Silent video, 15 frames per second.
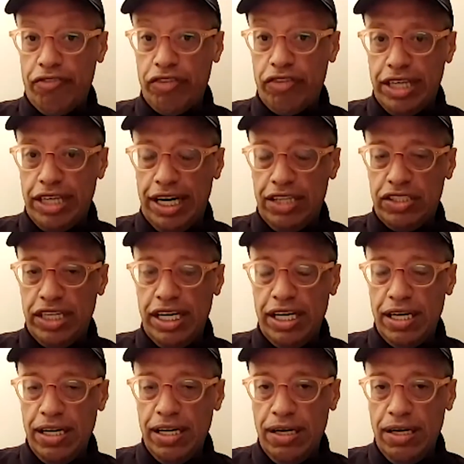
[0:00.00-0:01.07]
tools
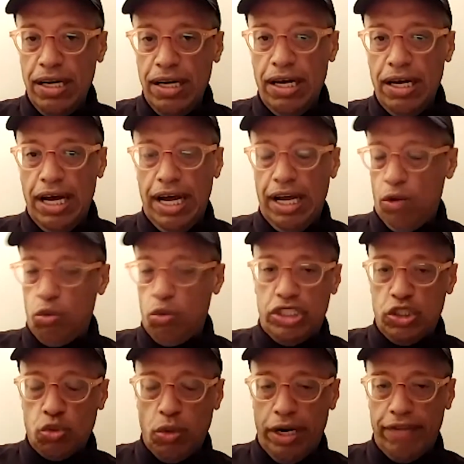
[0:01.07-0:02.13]
that help us
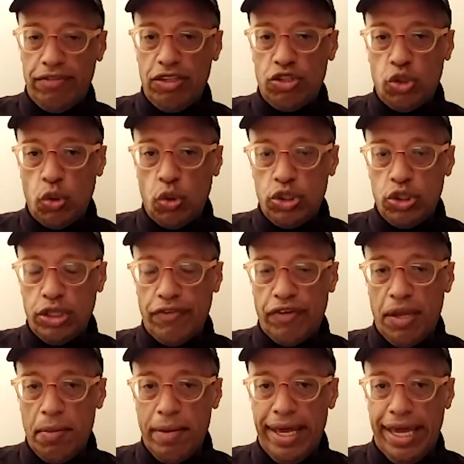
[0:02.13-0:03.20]
communicate the value of the
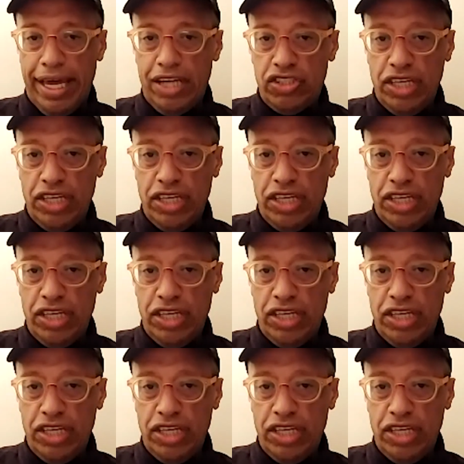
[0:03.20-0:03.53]
brand.